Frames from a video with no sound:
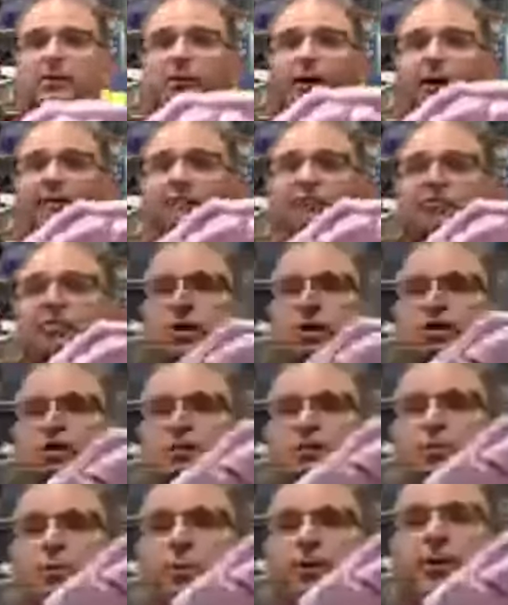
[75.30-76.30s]
I've
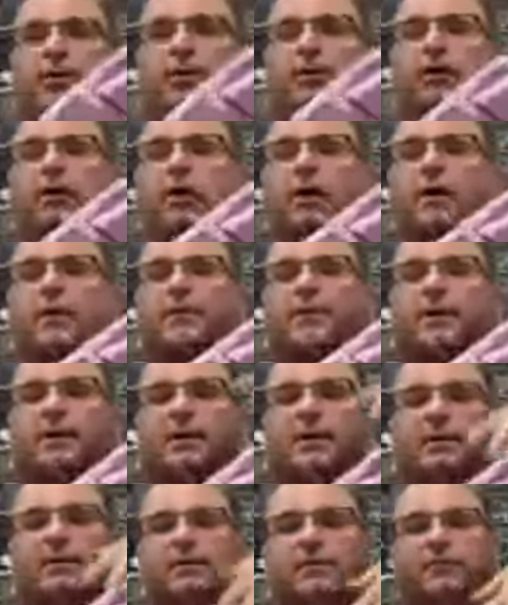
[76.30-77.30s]
started work on
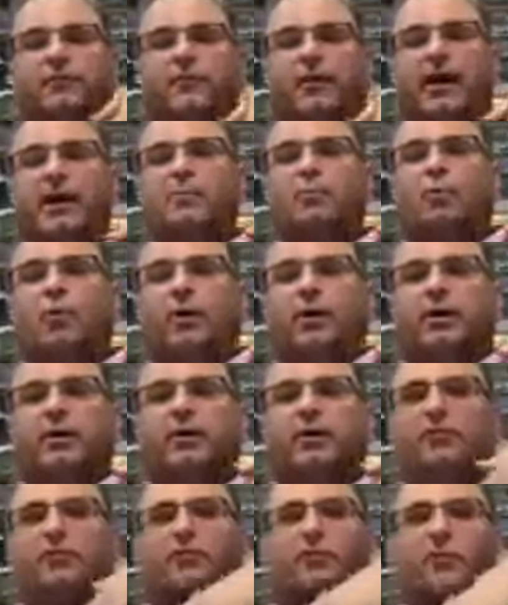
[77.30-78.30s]
the
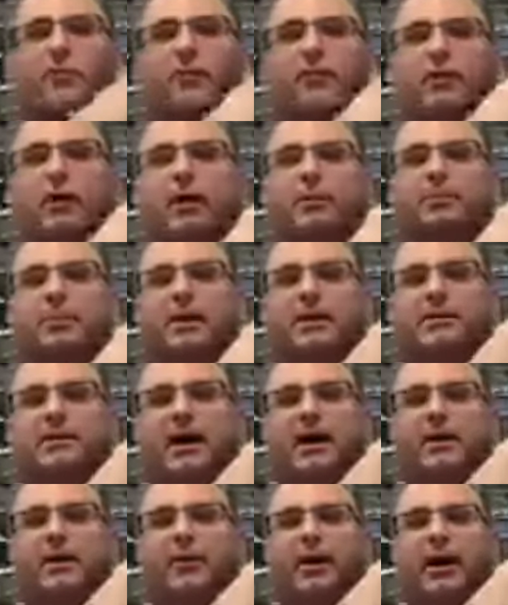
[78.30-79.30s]
framework for our big
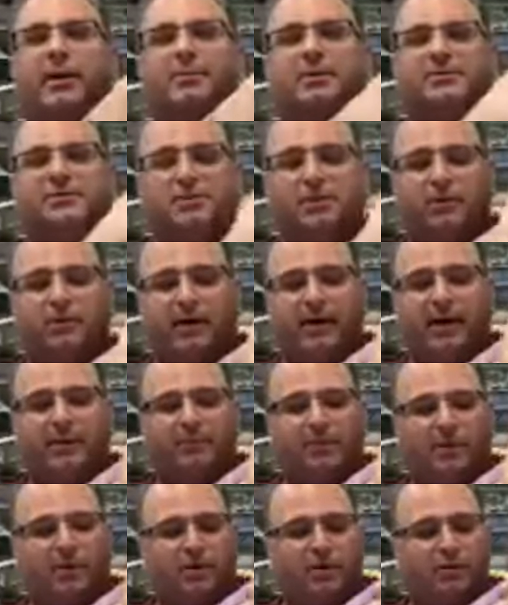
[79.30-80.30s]
diorama, so I
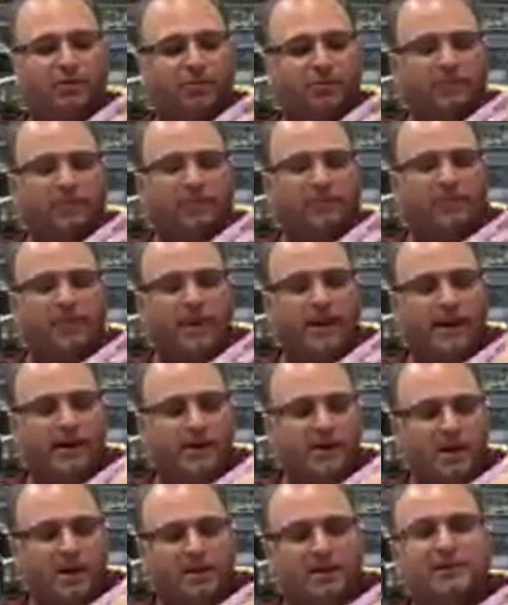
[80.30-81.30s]
am going to go through with
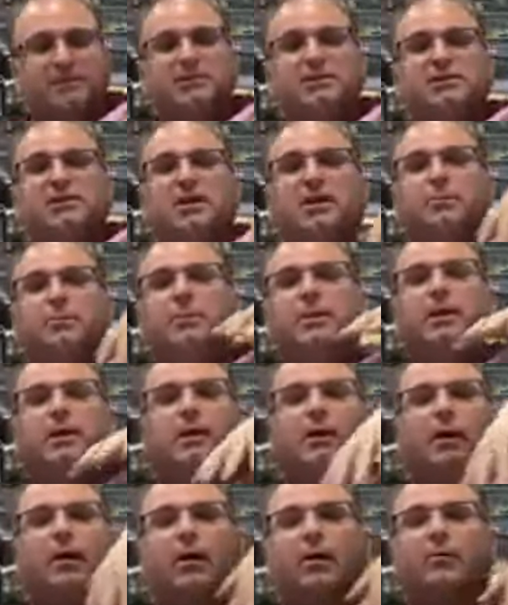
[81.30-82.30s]
that. This is going to
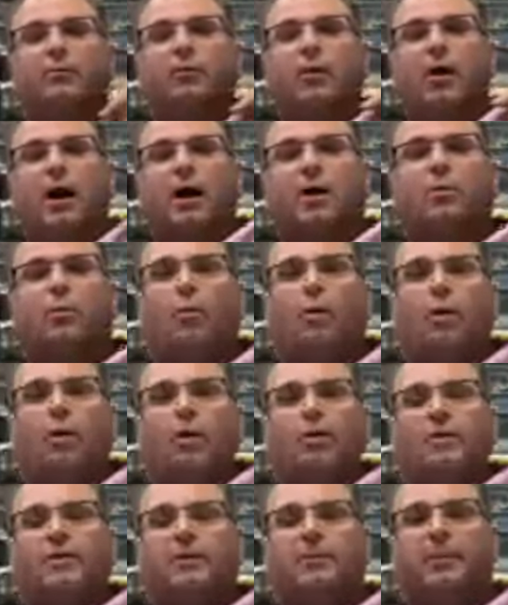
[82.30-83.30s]
be our rock
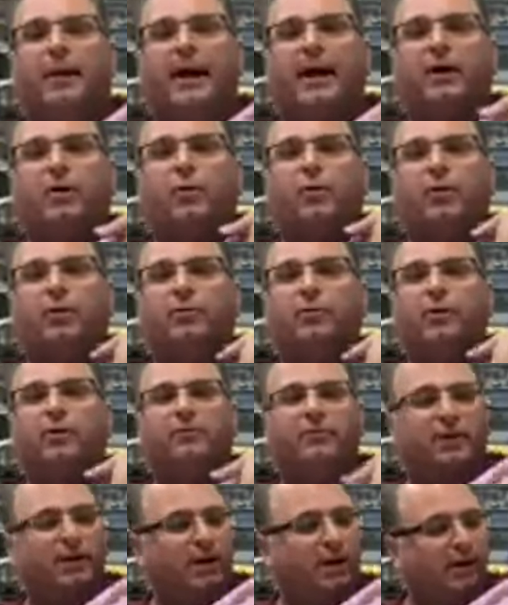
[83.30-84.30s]
wall in the back
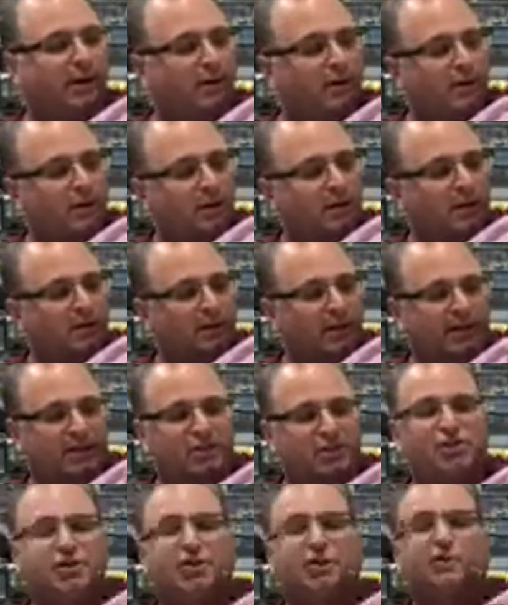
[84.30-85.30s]
corner over here,
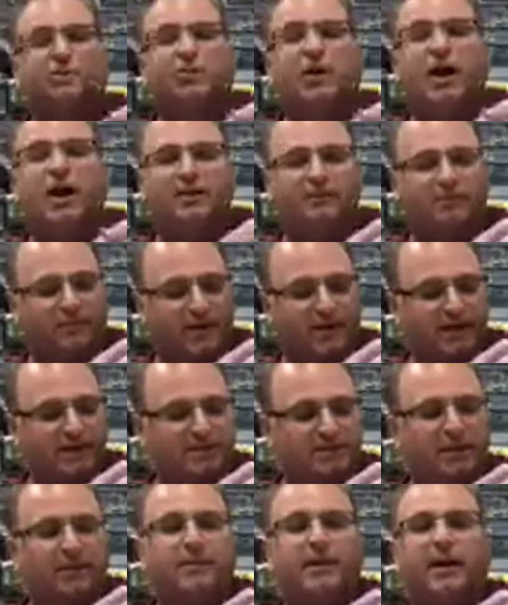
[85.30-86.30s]
like a sheer rock
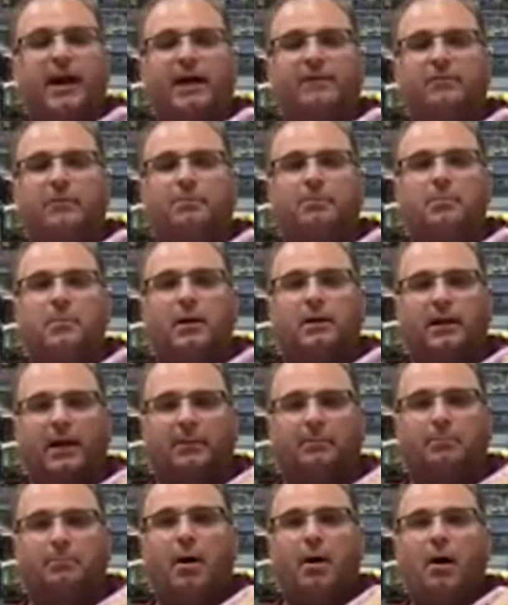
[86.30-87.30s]
face, and then have
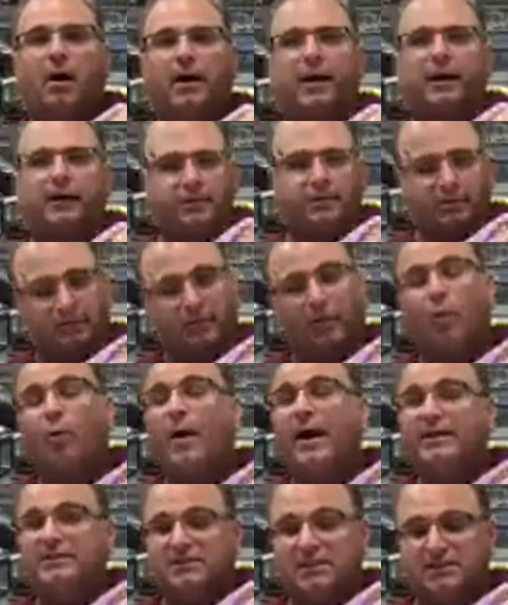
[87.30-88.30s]
like a pond or an
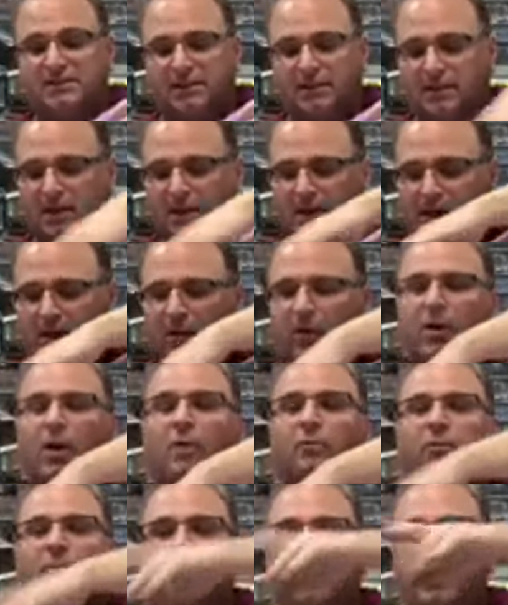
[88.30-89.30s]
oasis in here
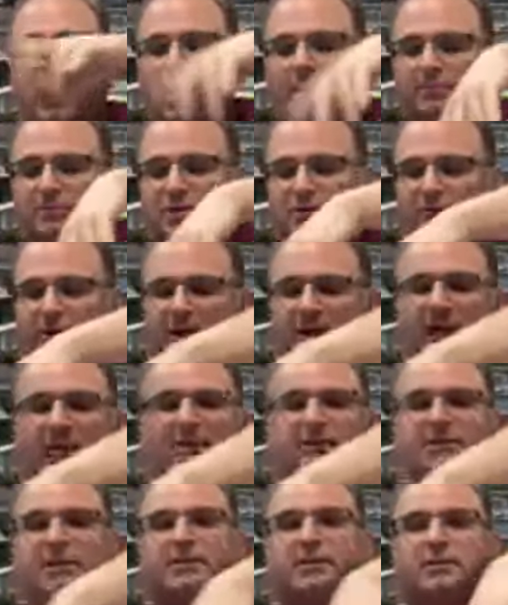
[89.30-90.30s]
with palm
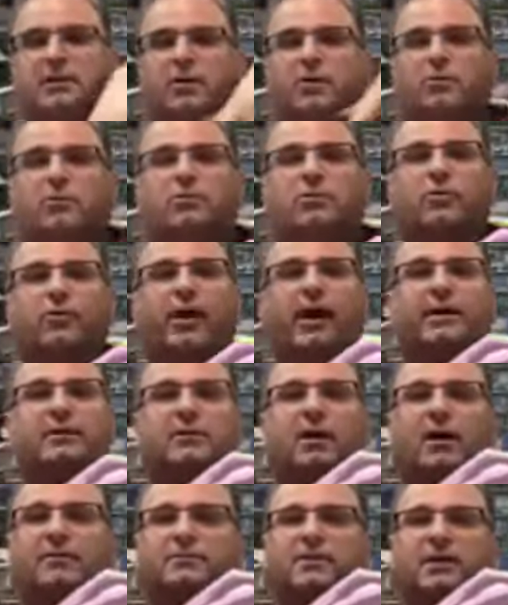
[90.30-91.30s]
trees and the little
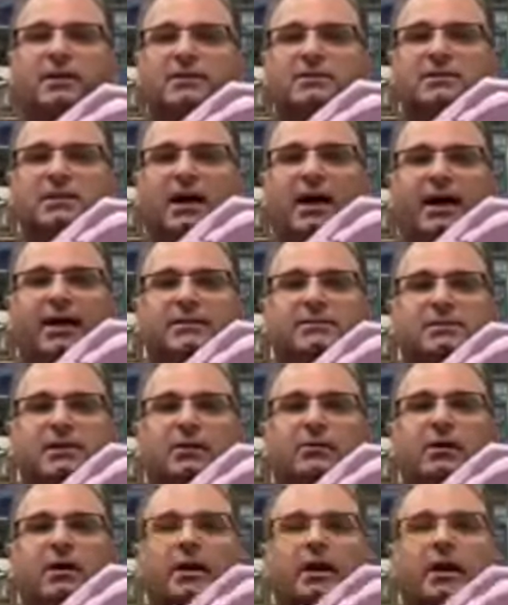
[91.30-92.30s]
Grant off to the side.
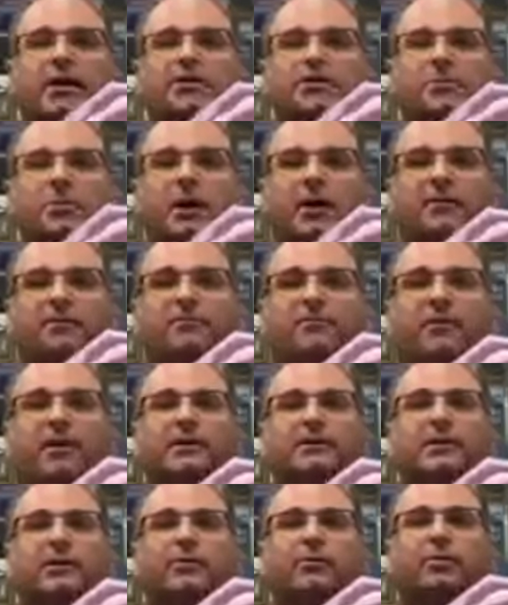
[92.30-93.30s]
So it should be a
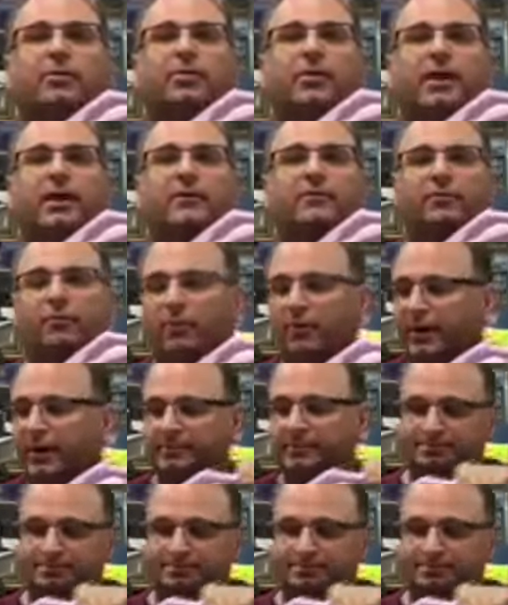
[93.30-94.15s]
fun little thing for it.